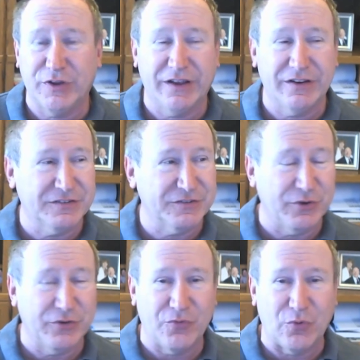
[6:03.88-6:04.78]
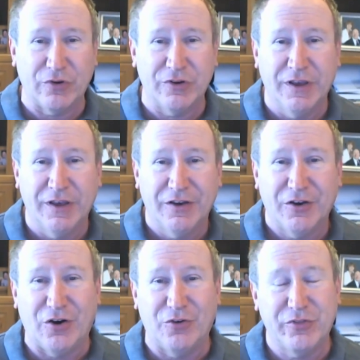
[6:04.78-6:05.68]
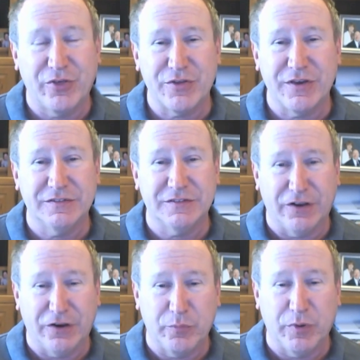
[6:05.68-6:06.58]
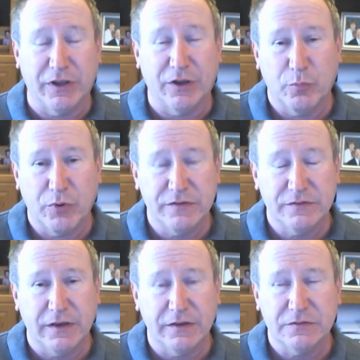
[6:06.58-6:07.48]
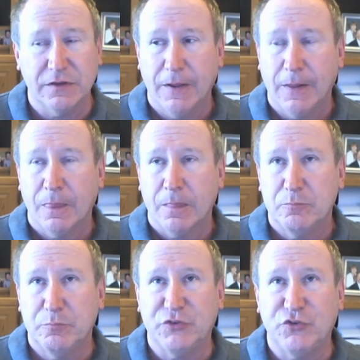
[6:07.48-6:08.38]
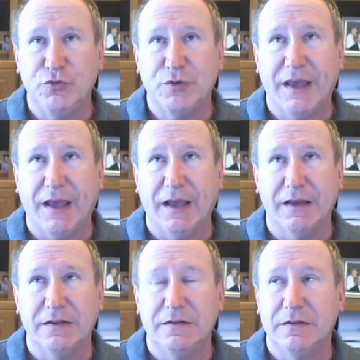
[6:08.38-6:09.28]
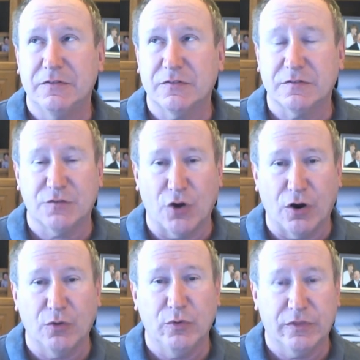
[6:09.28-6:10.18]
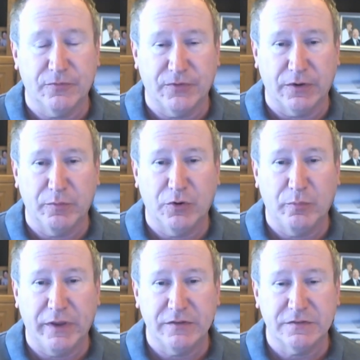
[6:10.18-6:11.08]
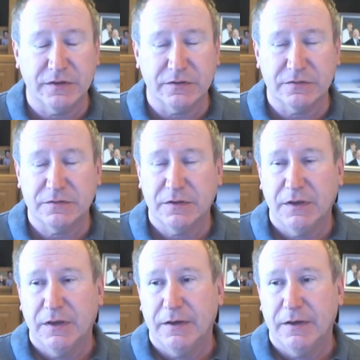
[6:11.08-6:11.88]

You can't necessarily afford all of the things that a big enterprise has, but you can start with the fundamental basics.